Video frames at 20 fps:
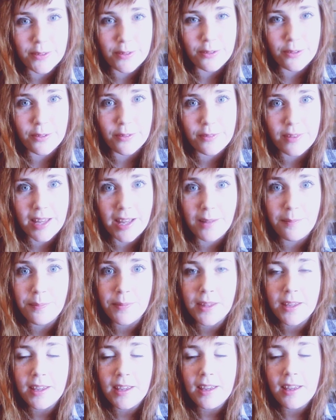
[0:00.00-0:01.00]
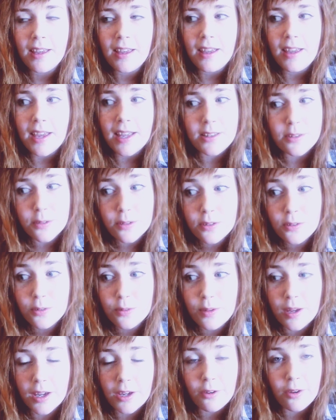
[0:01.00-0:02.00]
and all of that. It's
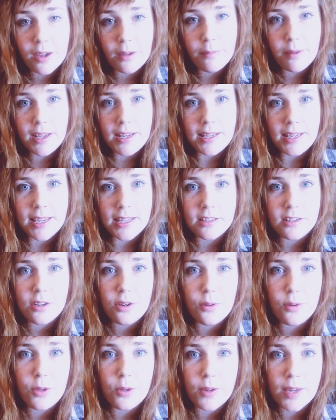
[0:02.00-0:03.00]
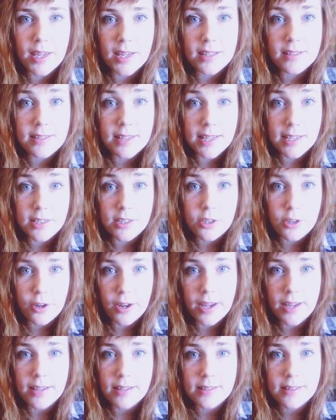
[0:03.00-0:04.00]
also a great way to get to know your kids'
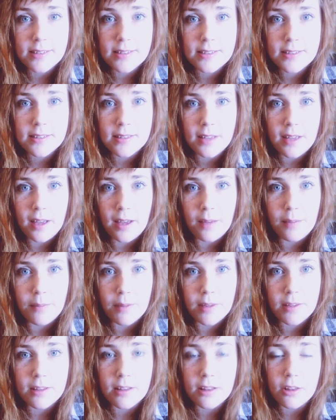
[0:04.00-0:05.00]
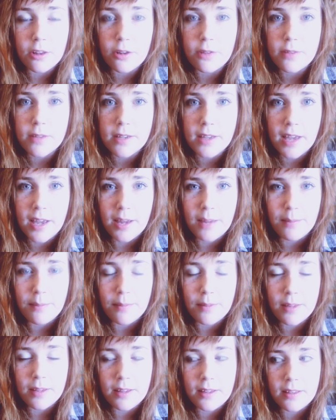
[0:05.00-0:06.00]
interests, because a lot of the
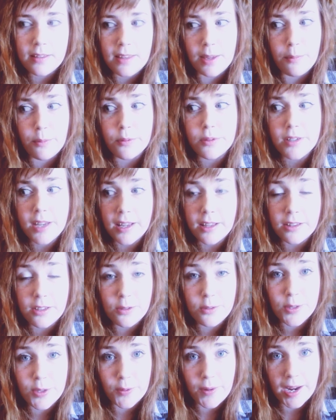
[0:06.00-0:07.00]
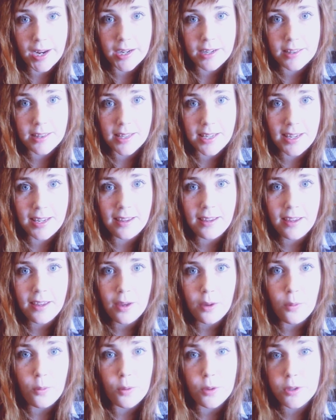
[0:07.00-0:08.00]
time they won't tell you directly,
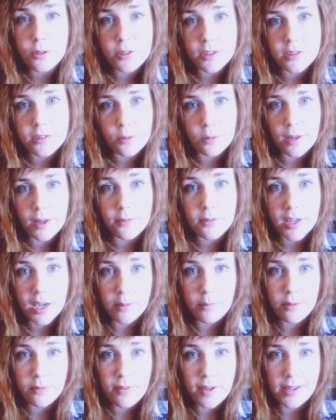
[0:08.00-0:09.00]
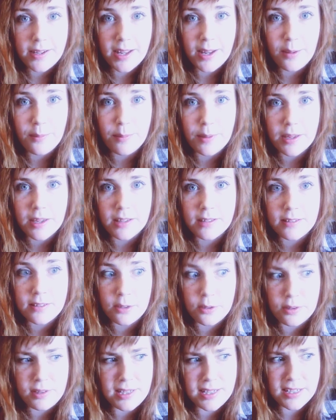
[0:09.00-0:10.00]
or you just don't have time to find out because
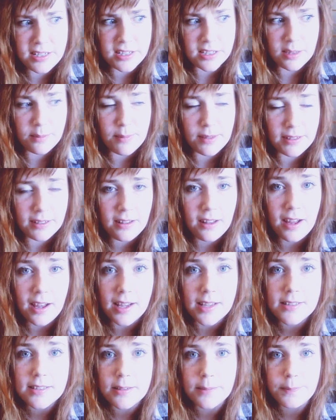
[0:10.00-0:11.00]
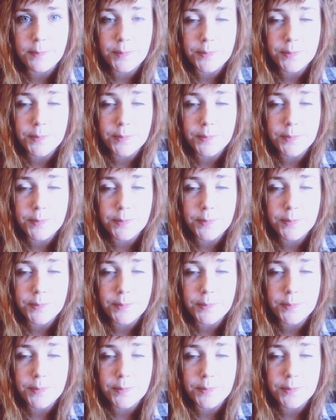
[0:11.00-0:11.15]
you're teaching them in class.